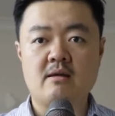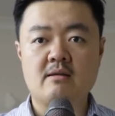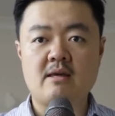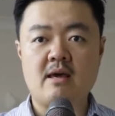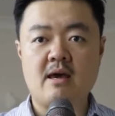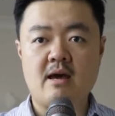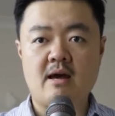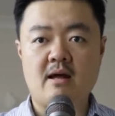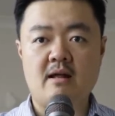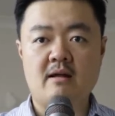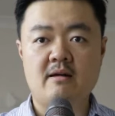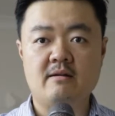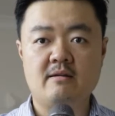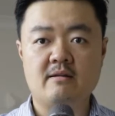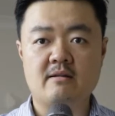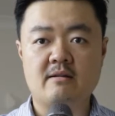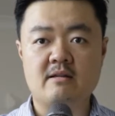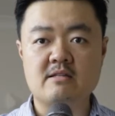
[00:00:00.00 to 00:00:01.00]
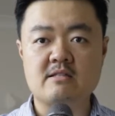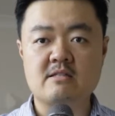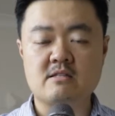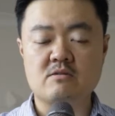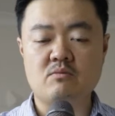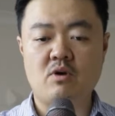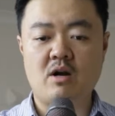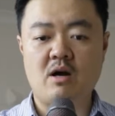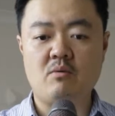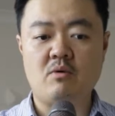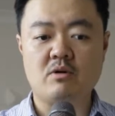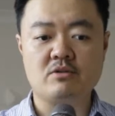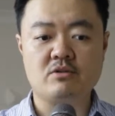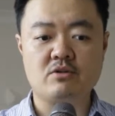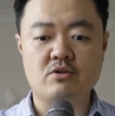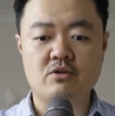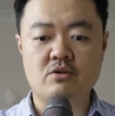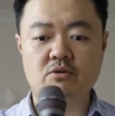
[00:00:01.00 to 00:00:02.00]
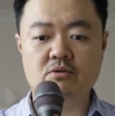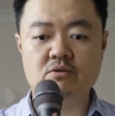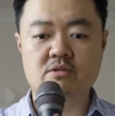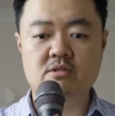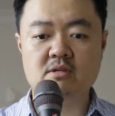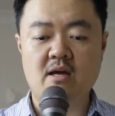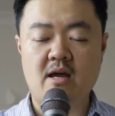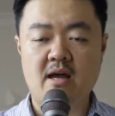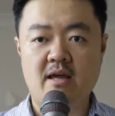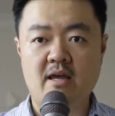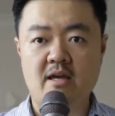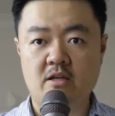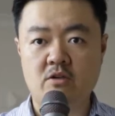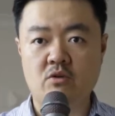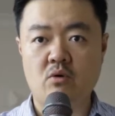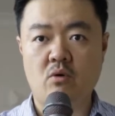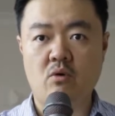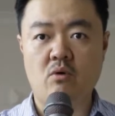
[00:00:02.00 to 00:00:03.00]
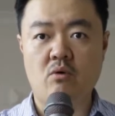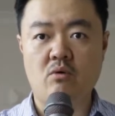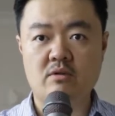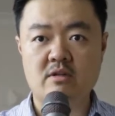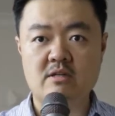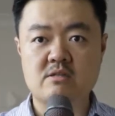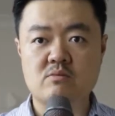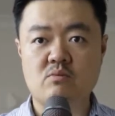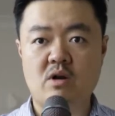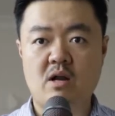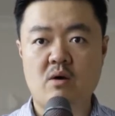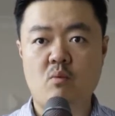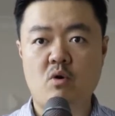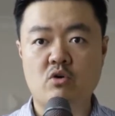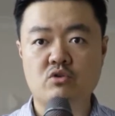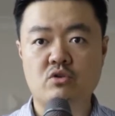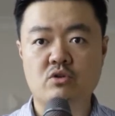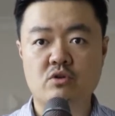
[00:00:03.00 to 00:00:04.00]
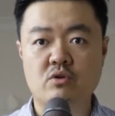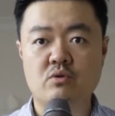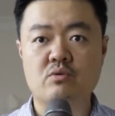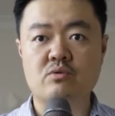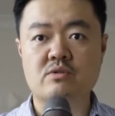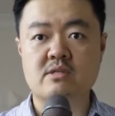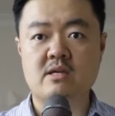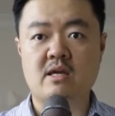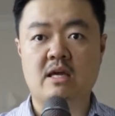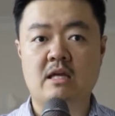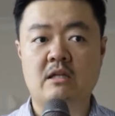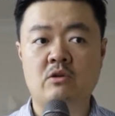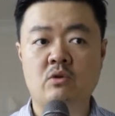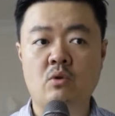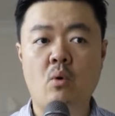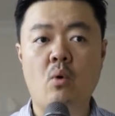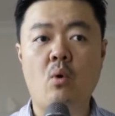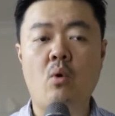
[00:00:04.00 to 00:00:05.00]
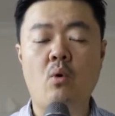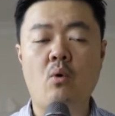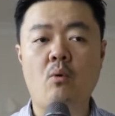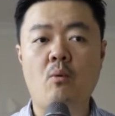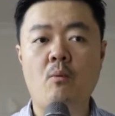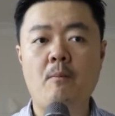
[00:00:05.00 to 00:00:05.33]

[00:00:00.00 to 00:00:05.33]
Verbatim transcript: yeah, this is what I want to use indoor. This is what I want to use indoor.